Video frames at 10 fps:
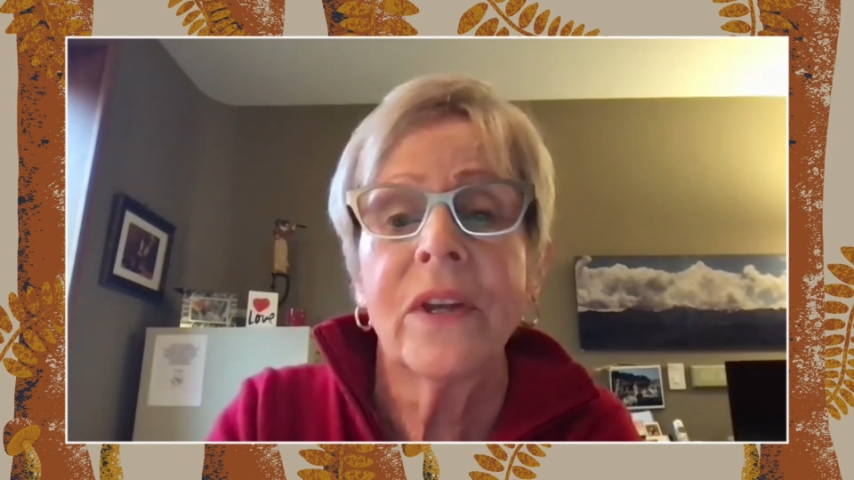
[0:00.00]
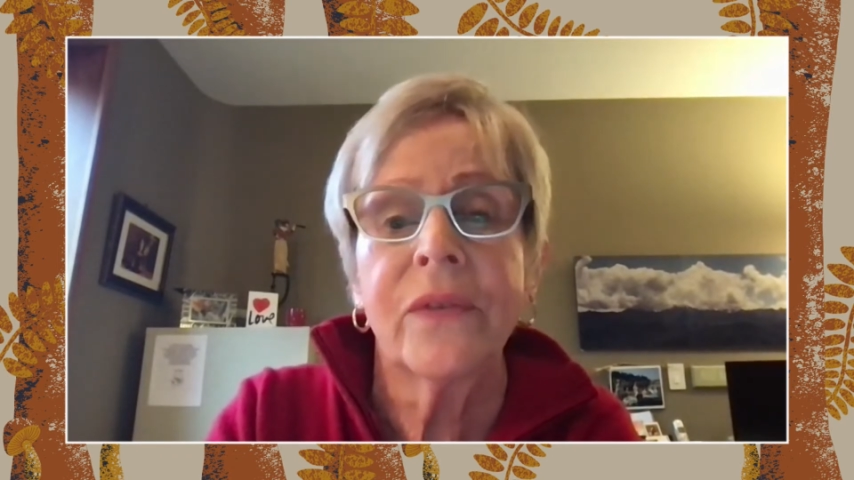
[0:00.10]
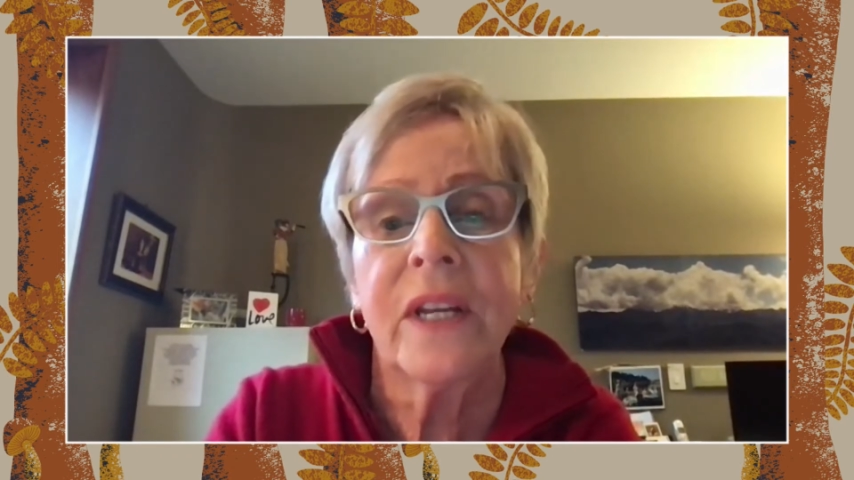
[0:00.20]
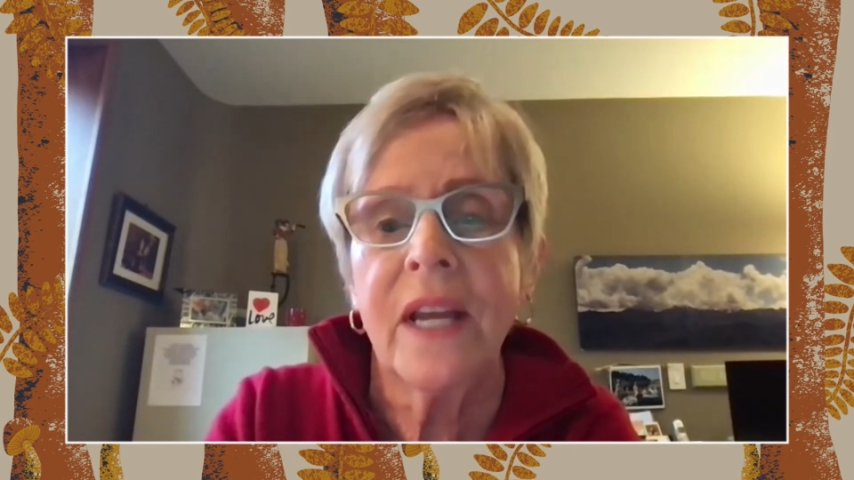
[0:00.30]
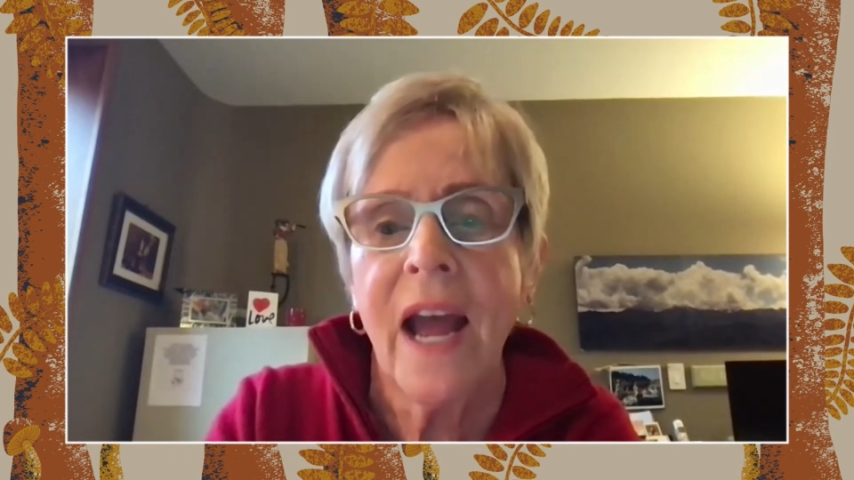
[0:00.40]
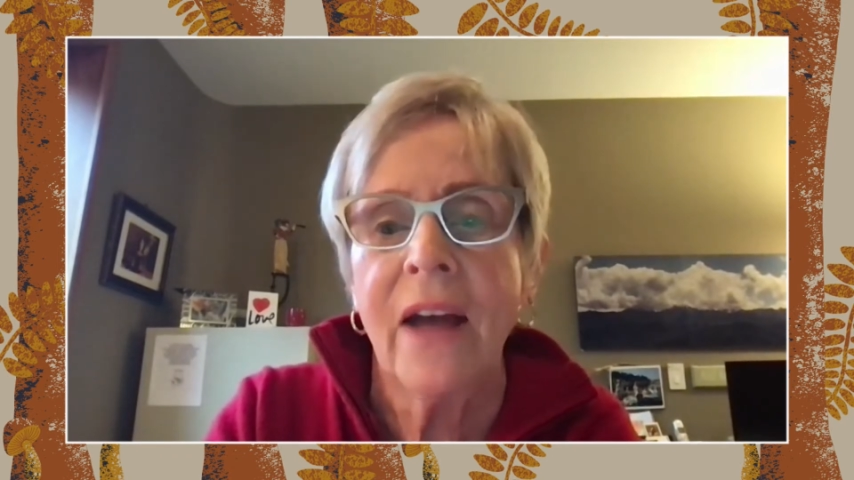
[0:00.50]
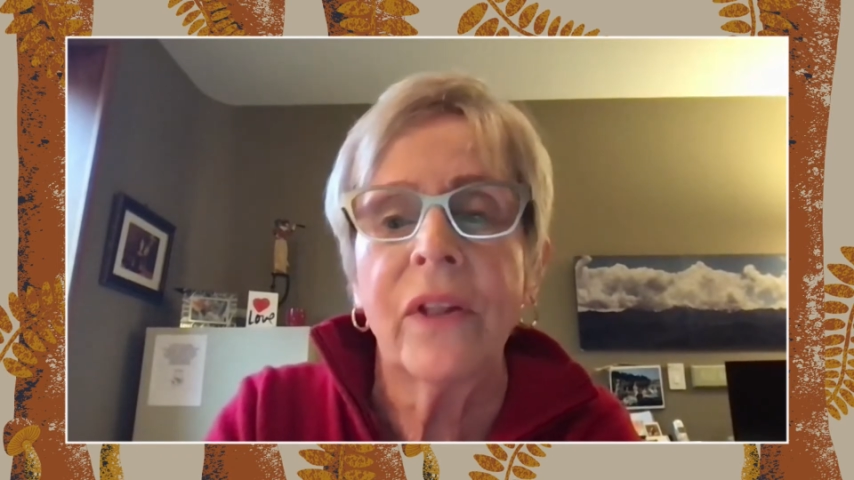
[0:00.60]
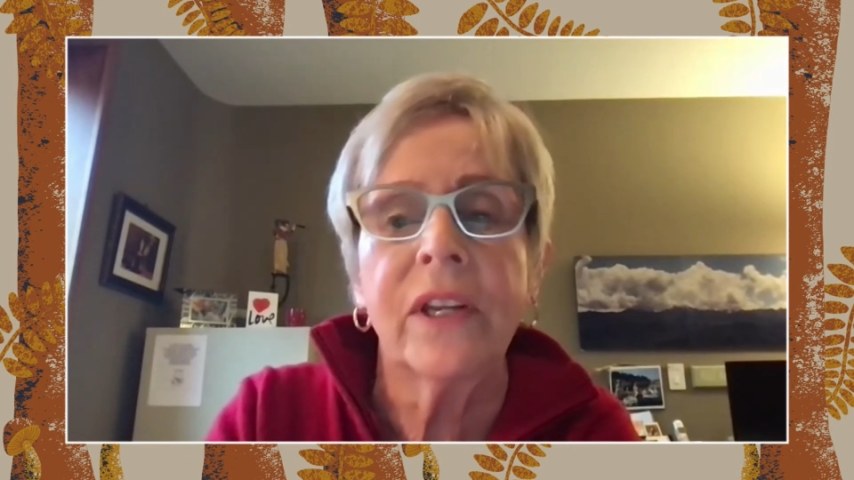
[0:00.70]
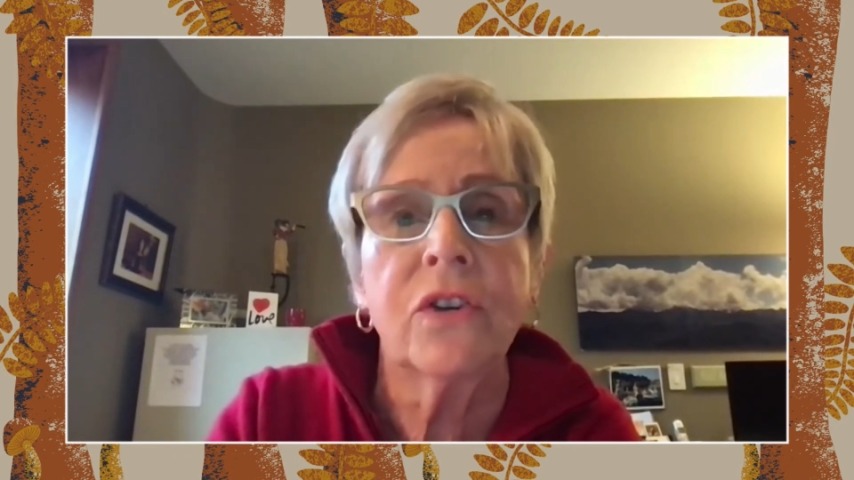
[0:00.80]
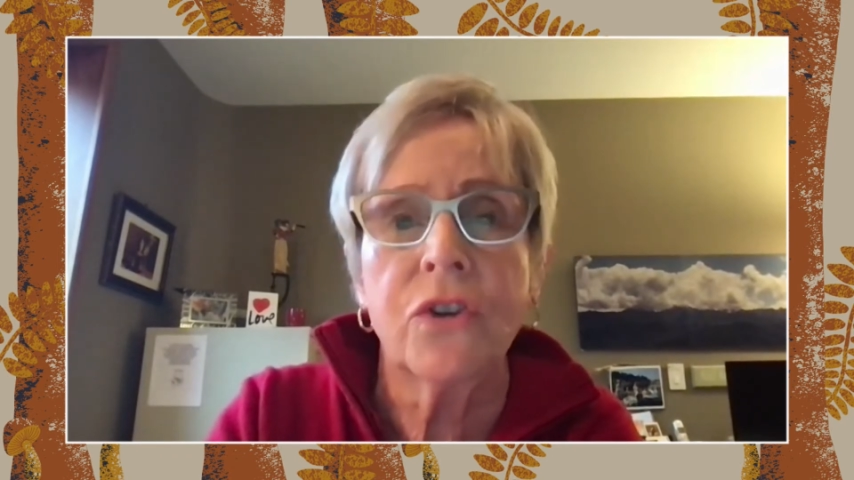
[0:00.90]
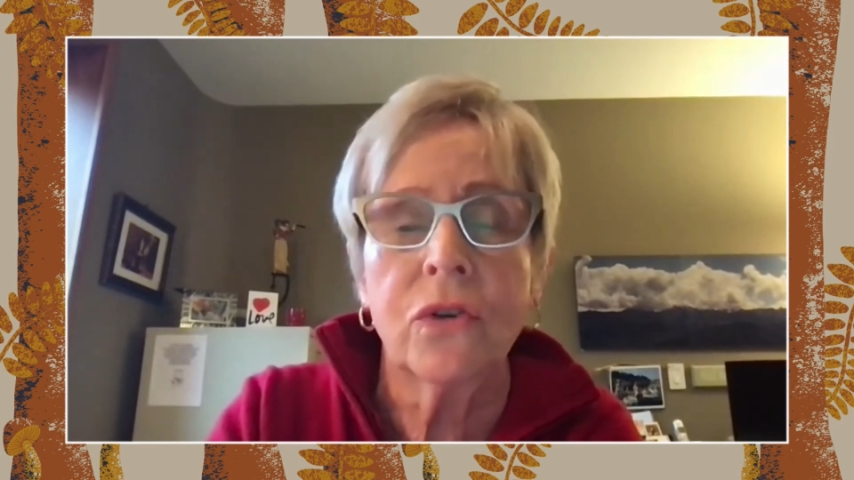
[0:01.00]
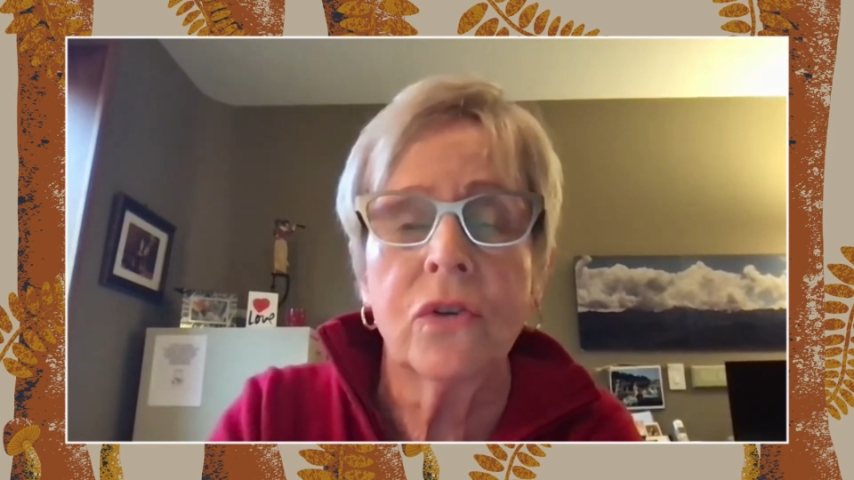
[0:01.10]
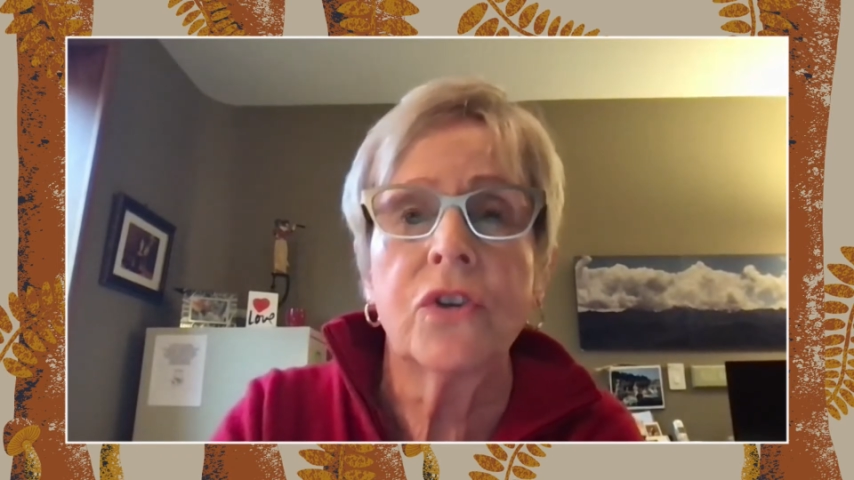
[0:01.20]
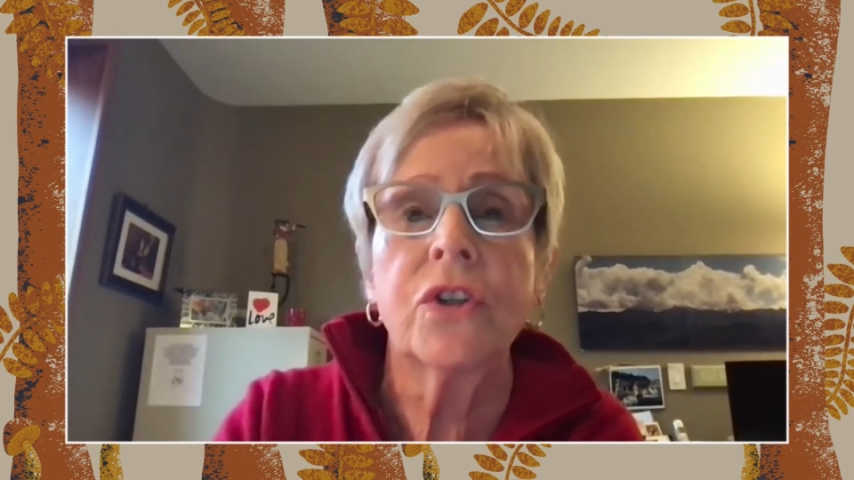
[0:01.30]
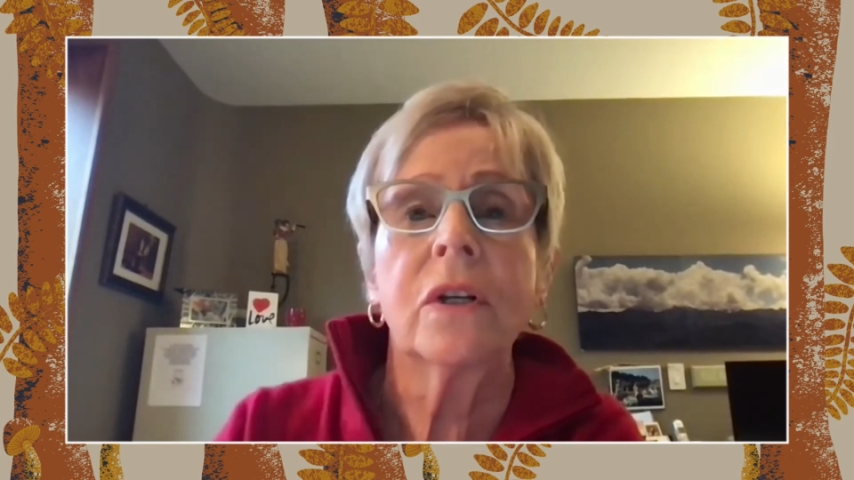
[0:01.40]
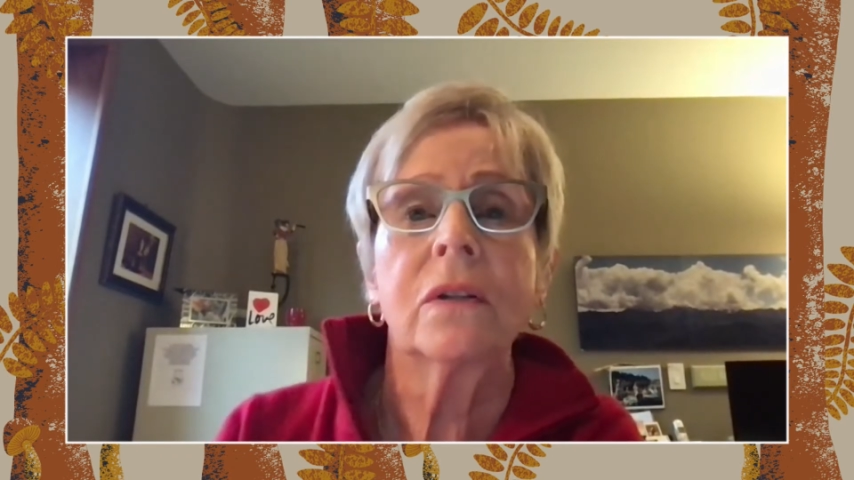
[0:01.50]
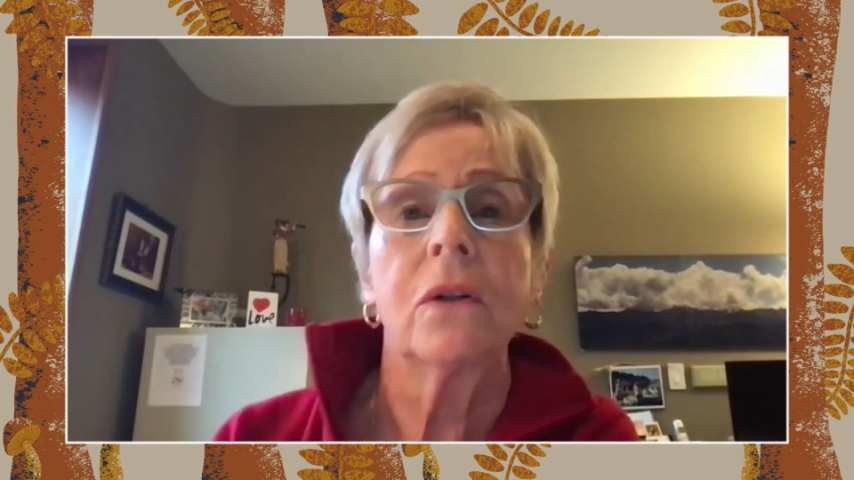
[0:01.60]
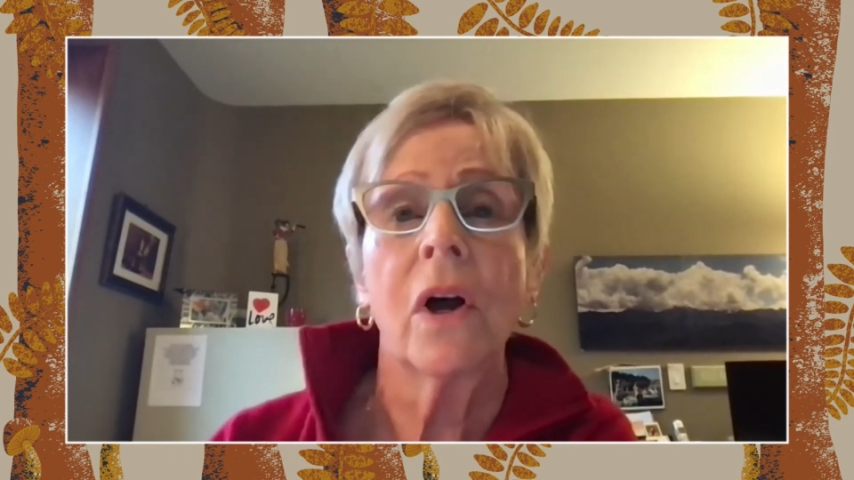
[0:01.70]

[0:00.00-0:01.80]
that the Catholic Church